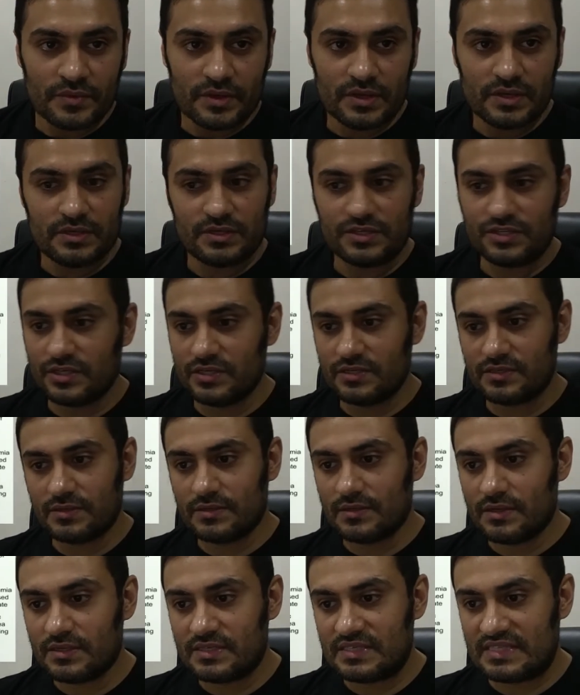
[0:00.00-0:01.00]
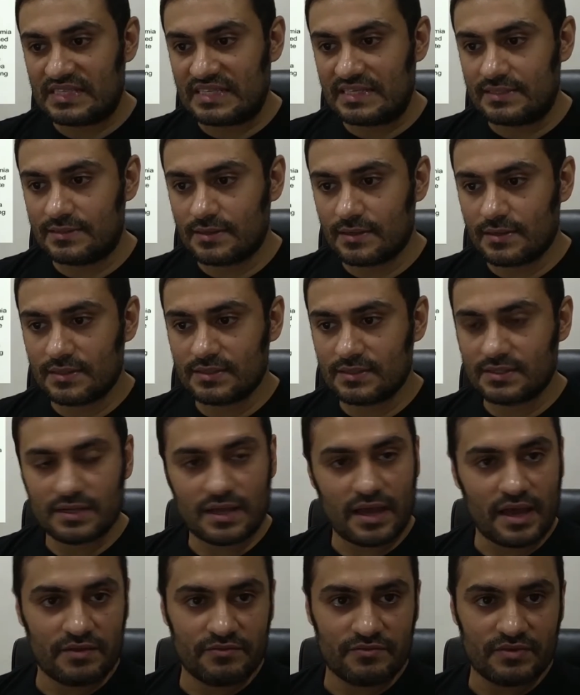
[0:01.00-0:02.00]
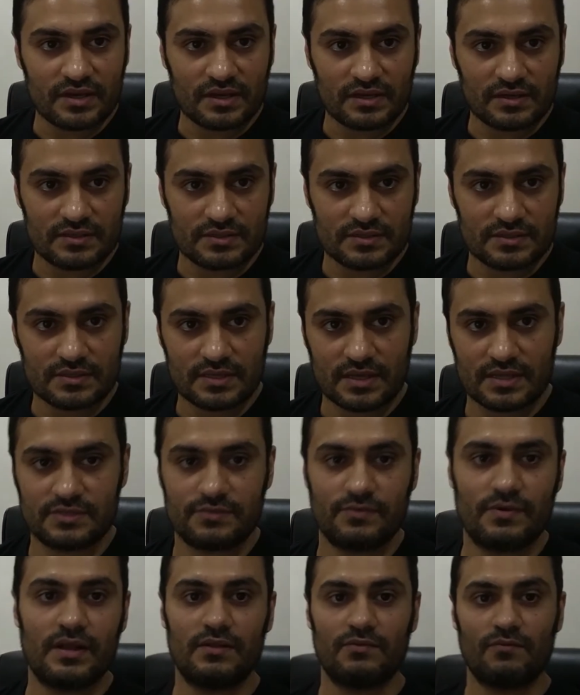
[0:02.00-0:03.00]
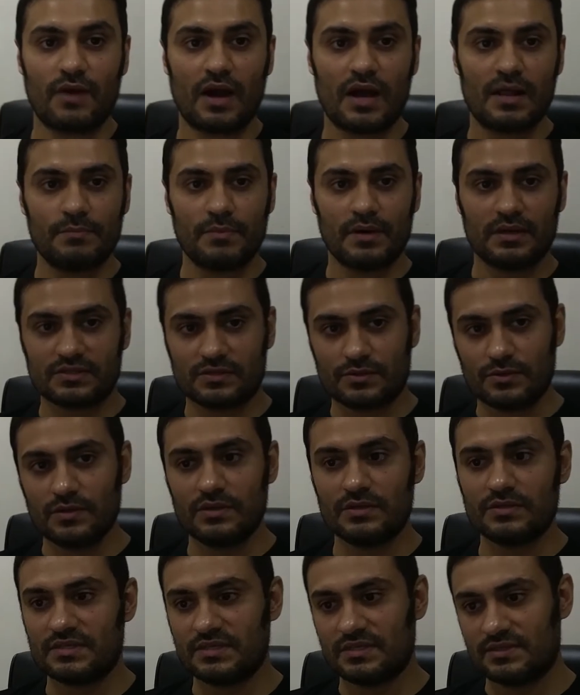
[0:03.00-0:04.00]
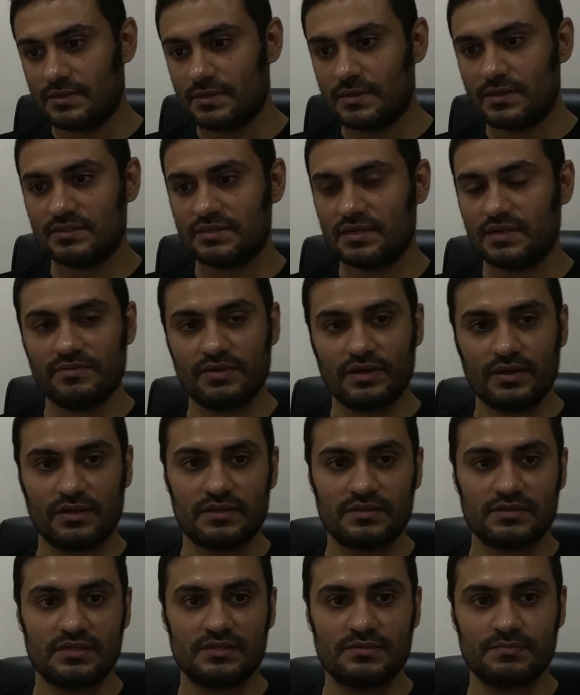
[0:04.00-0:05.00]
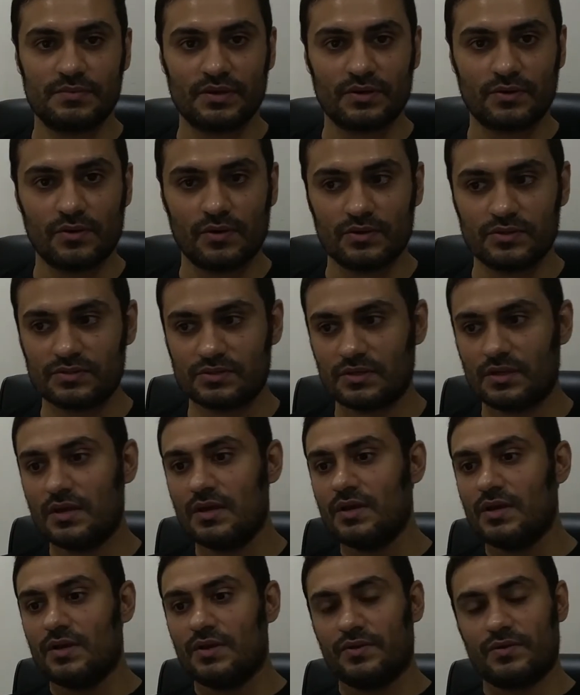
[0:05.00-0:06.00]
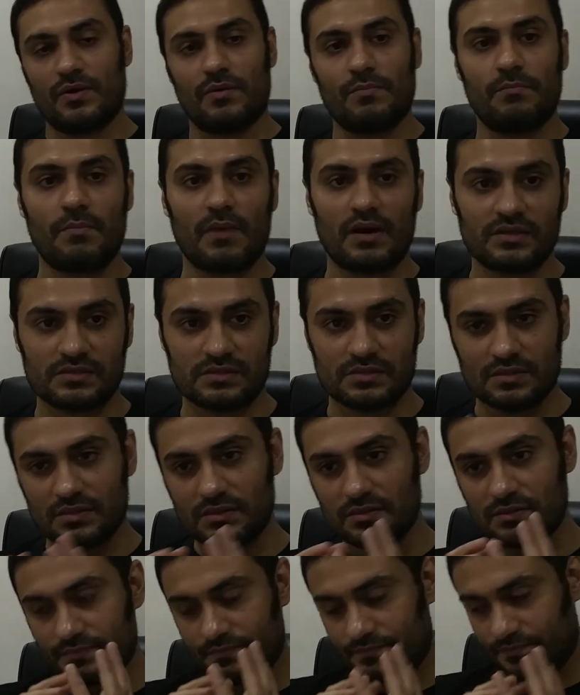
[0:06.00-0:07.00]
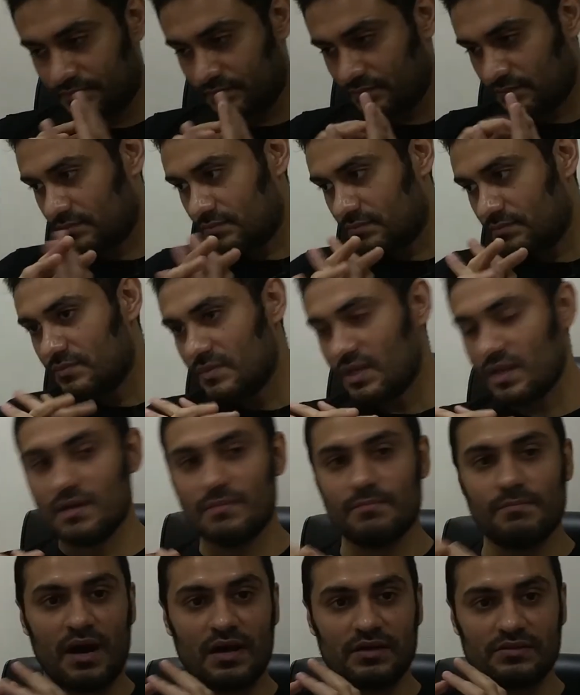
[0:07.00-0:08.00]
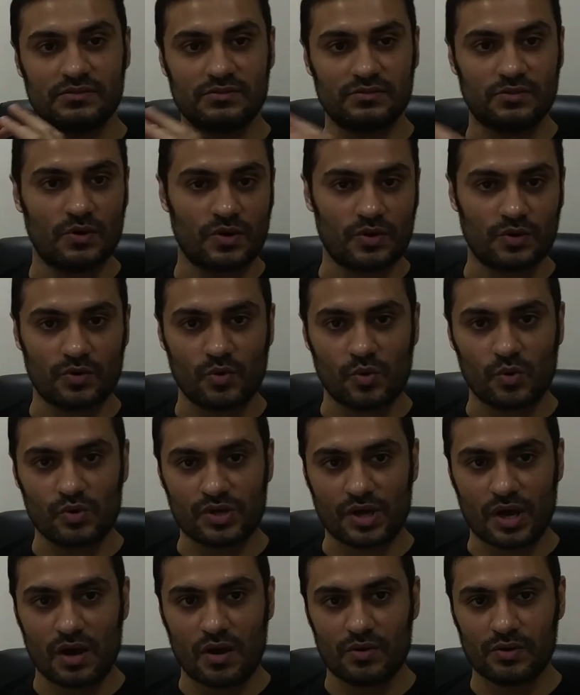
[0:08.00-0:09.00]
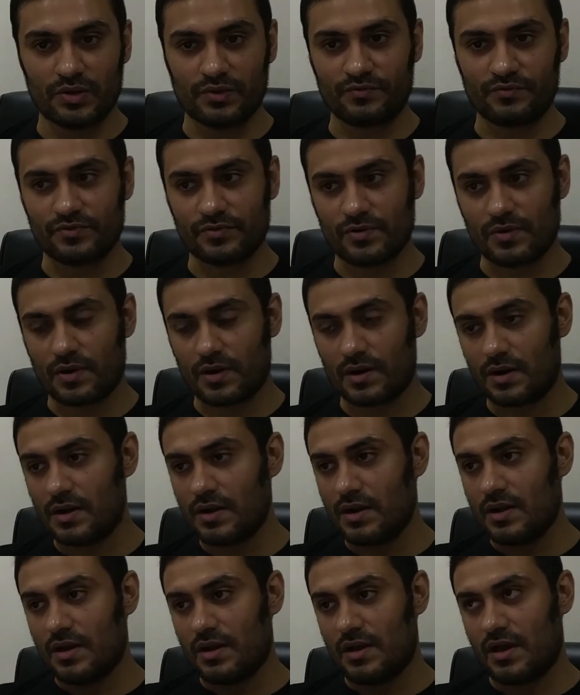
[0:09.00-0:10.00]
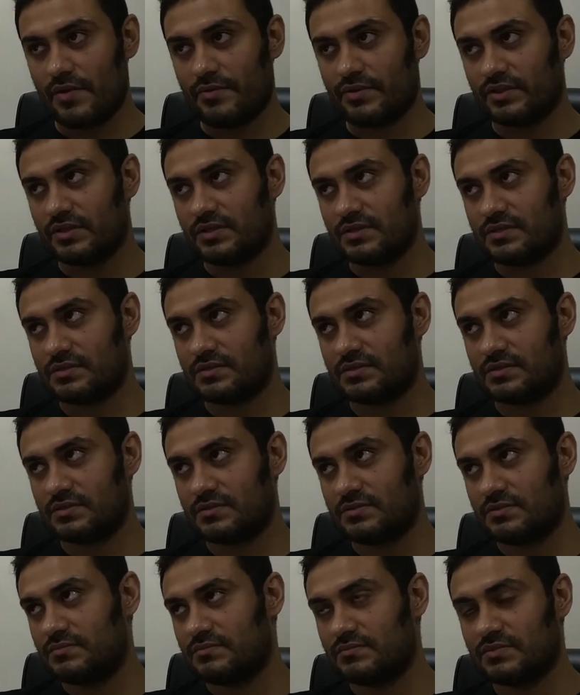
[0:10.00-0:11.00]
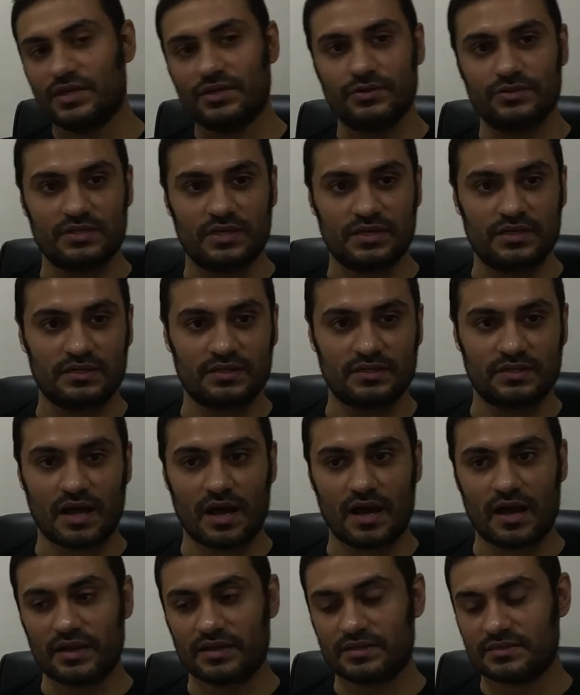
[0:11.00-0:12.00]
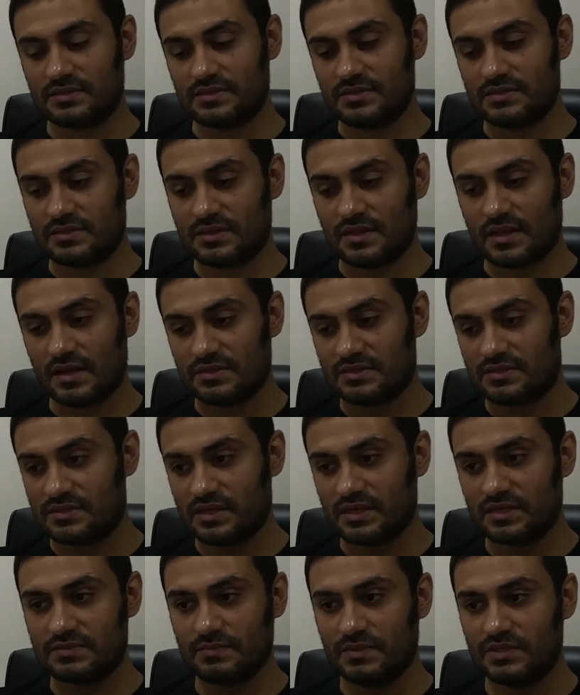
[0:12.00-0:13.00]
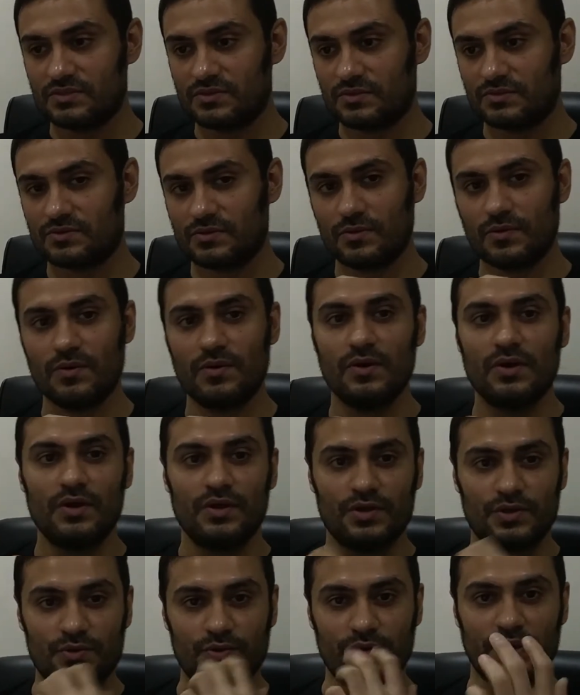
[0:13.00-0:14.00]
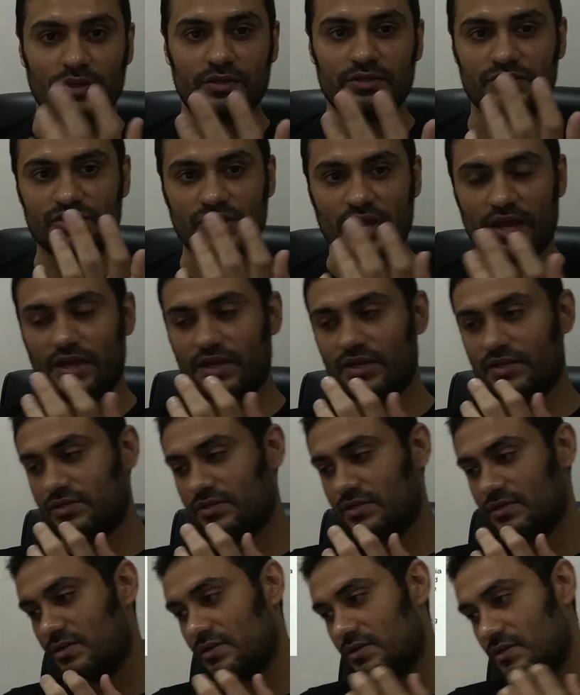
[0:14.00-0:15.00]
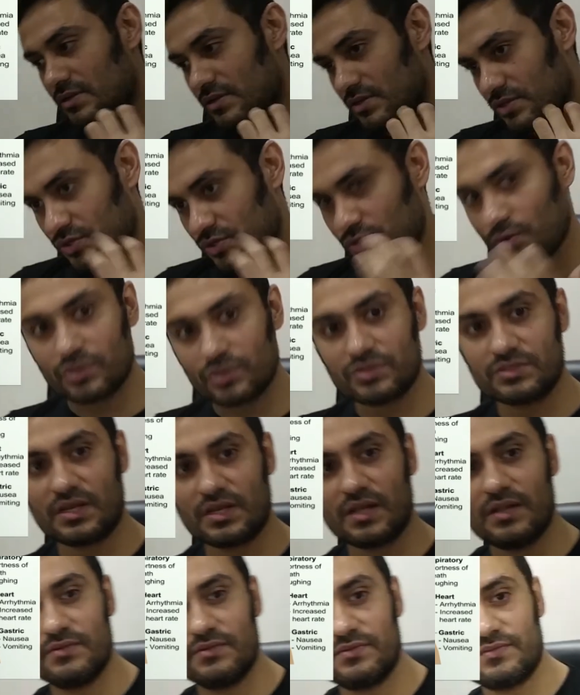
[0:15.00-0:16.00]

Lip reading: scissors and weaknesses as well. Why muscular scissors and weaknesses? Because your muscle mass is gonna go down if you are having this ketogenic diet since last 6 months or so, you can check it yourself